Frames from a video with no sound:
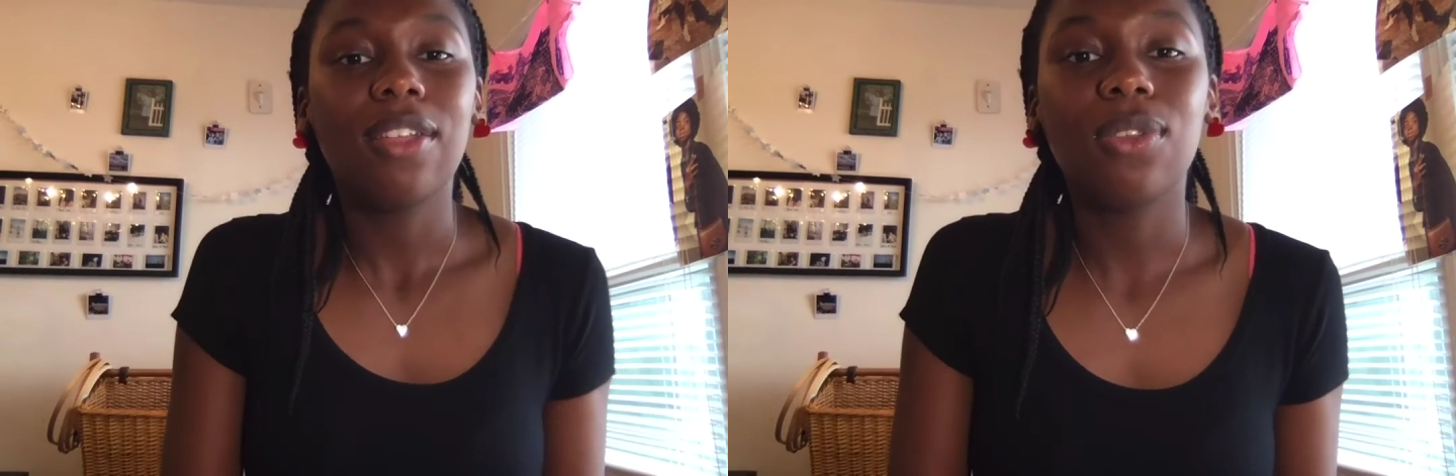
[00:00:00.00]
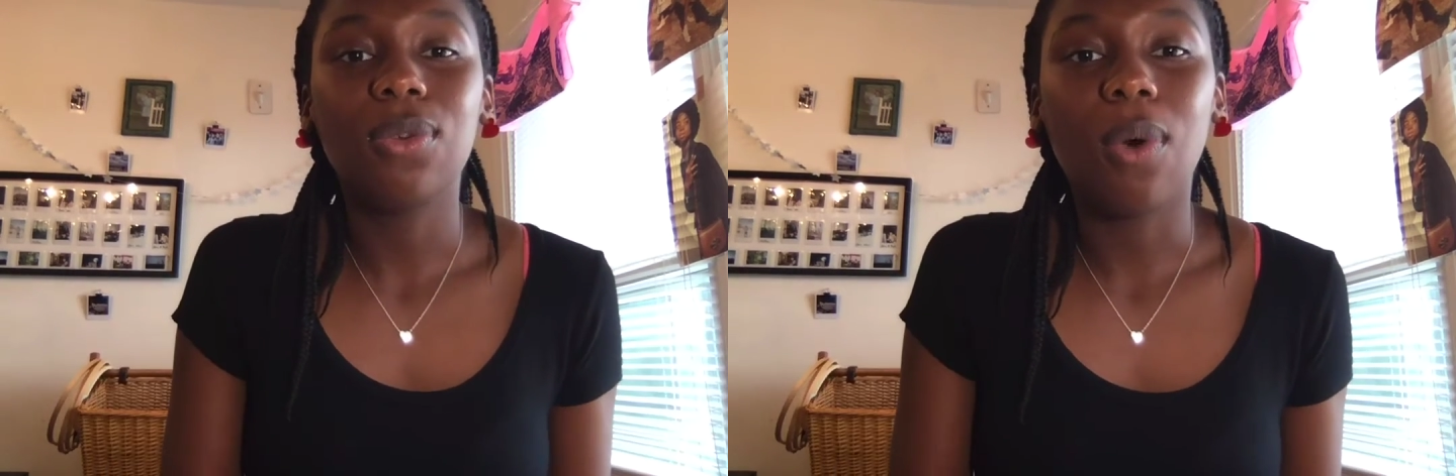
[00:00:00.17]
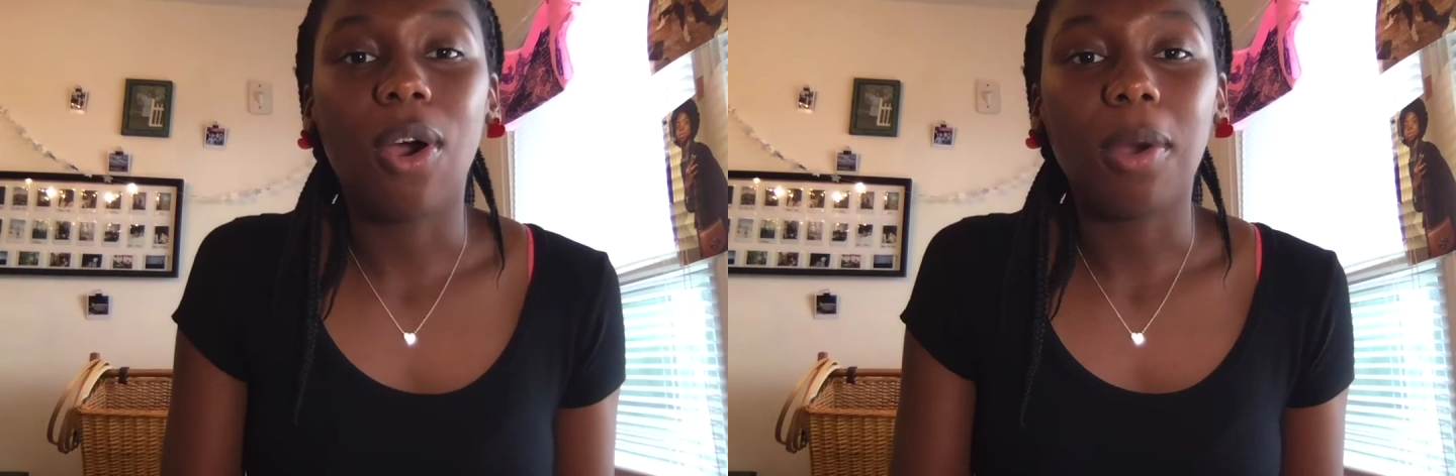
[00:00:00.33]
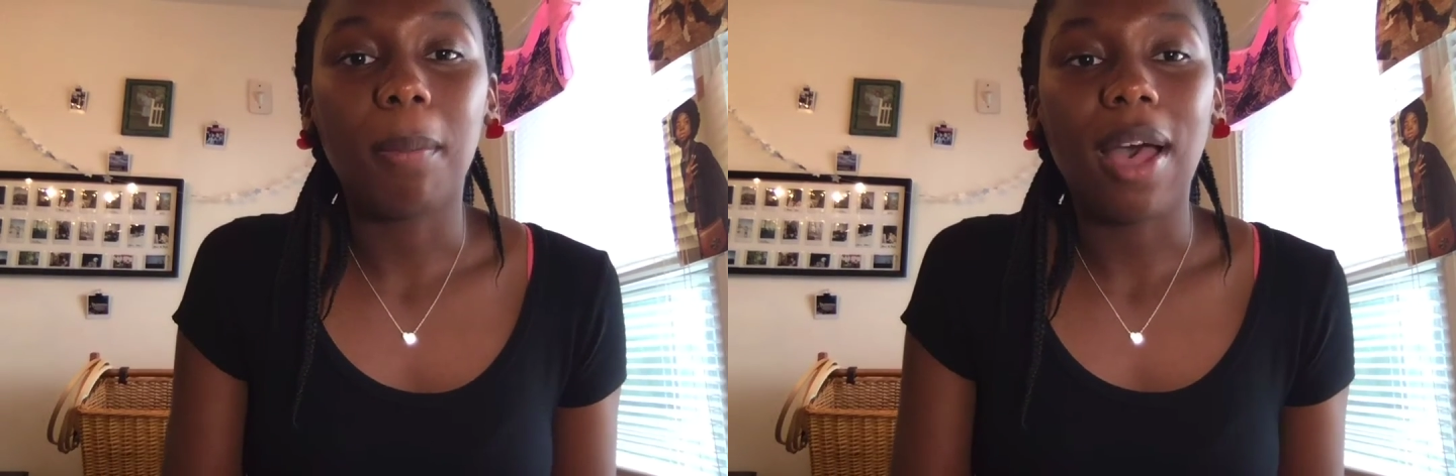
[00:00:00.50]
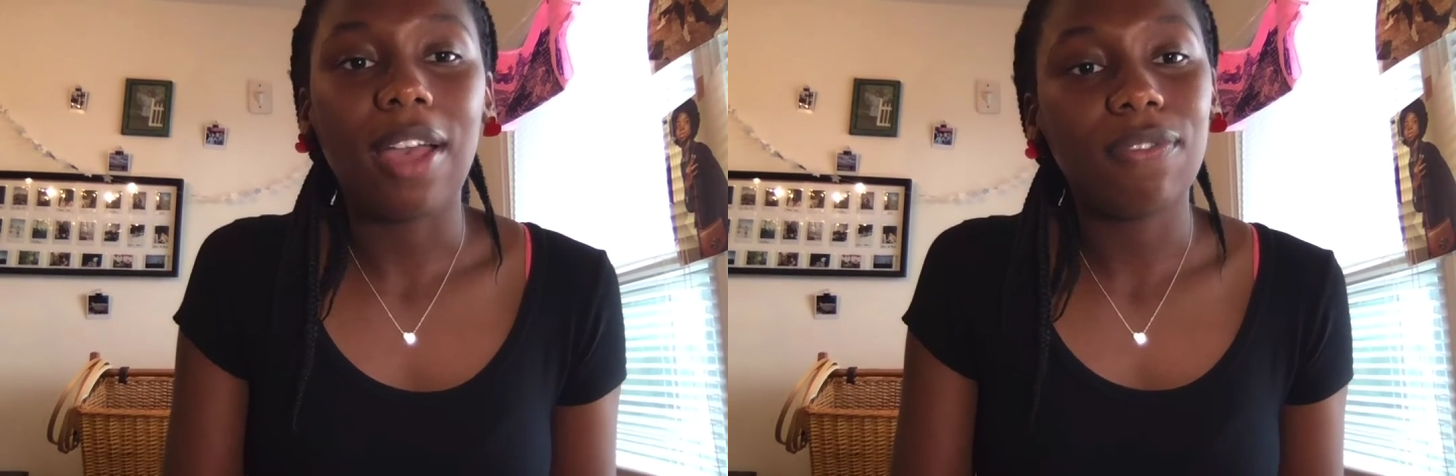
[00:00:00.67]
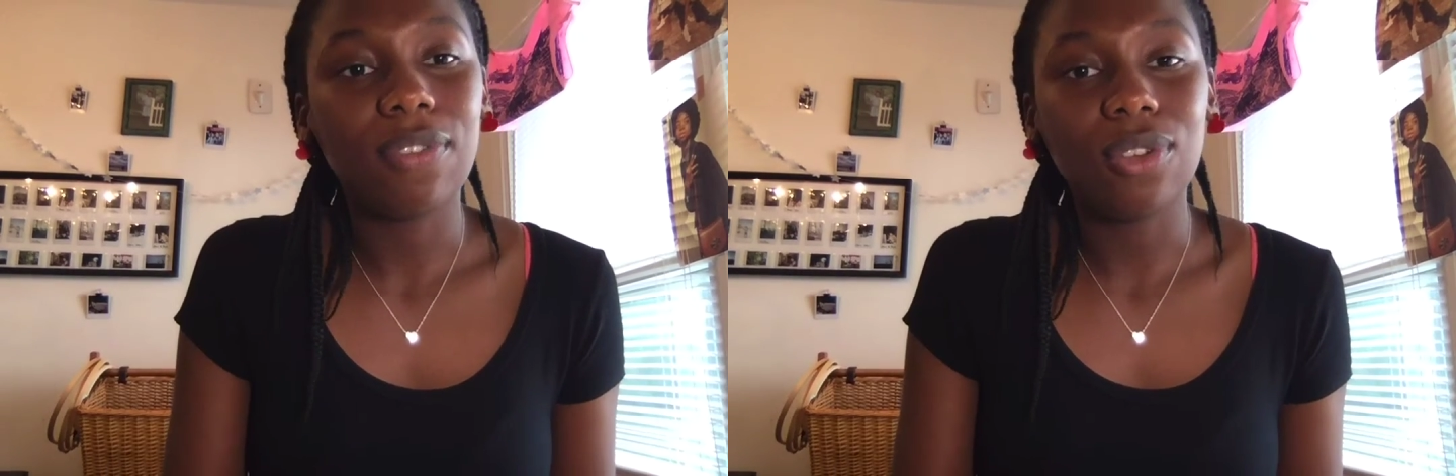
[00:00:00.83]
to our
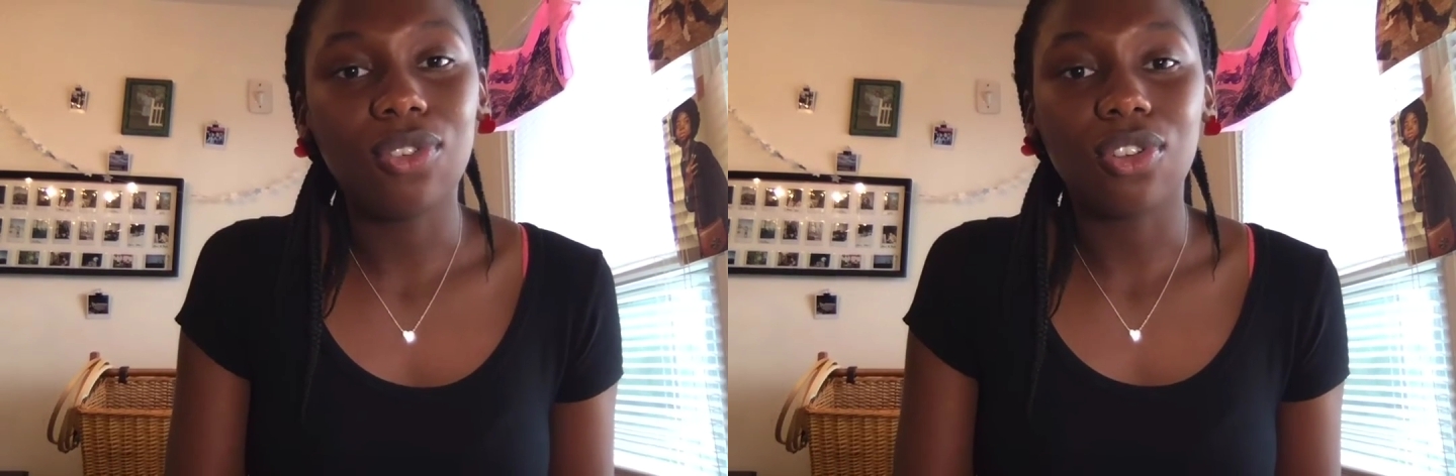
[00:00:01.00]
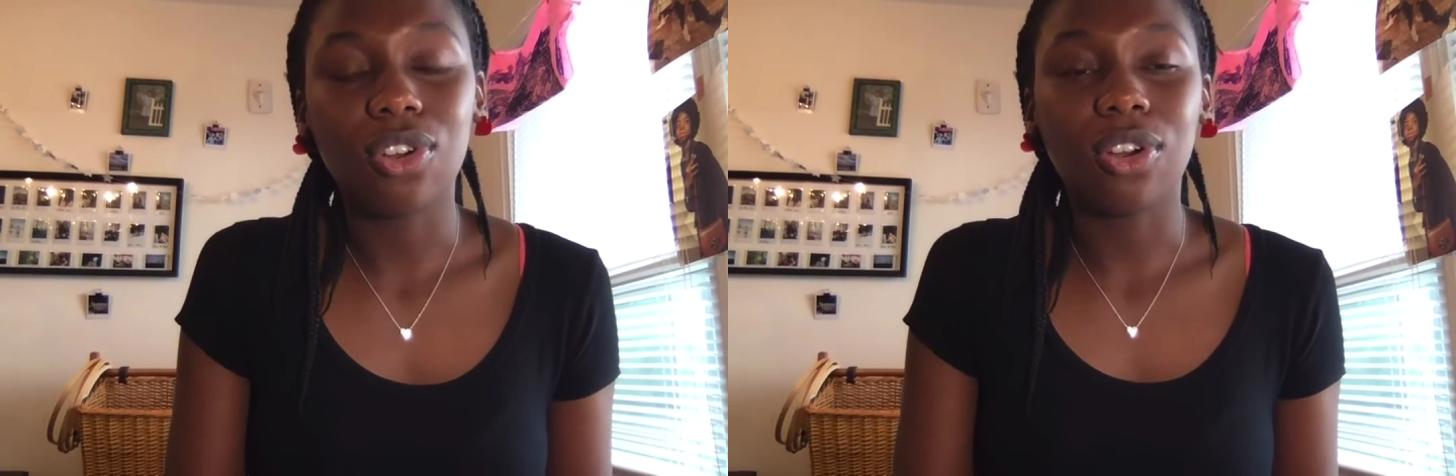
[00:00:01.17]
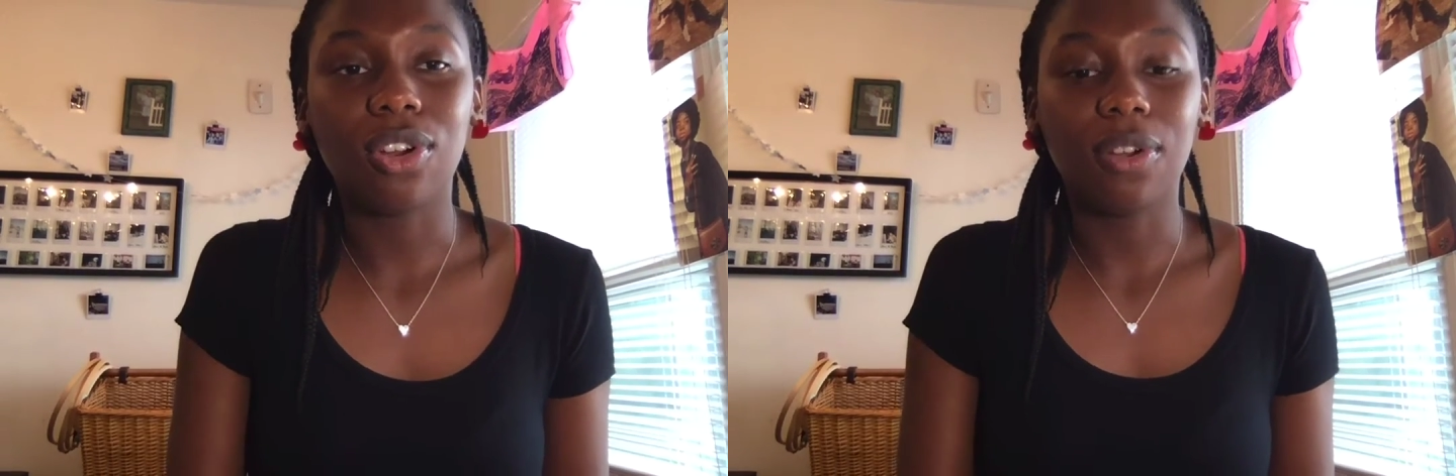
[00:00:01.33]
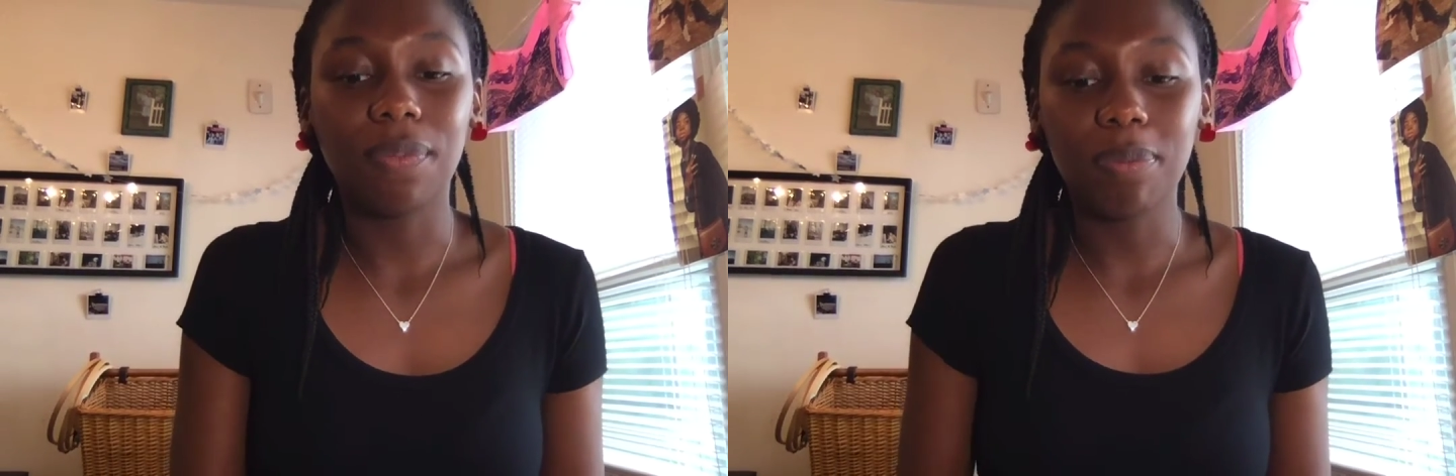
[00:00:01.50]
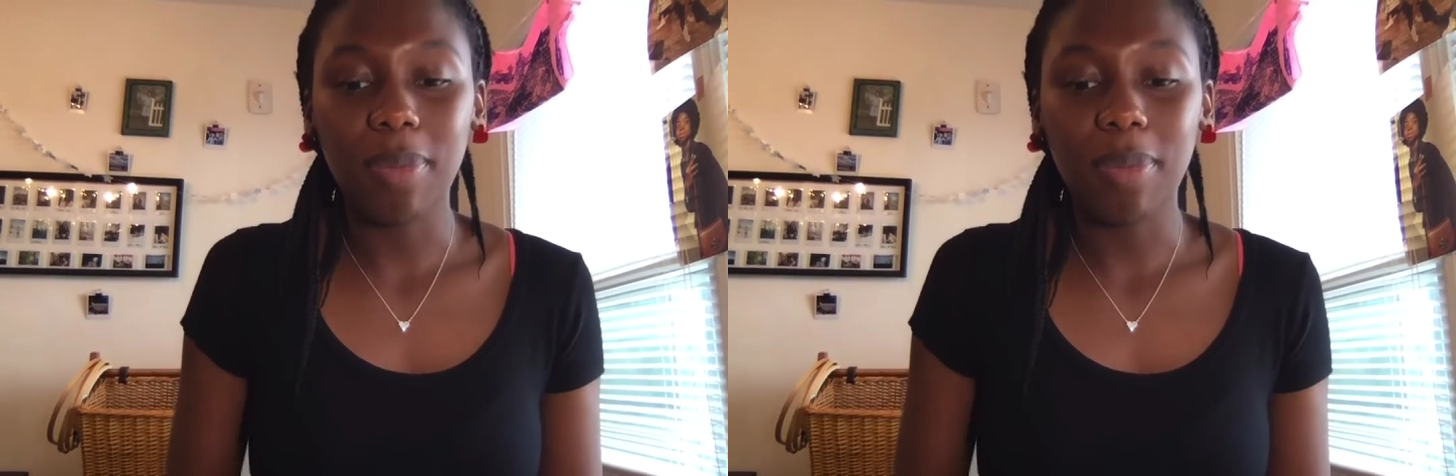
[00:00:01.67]
My Future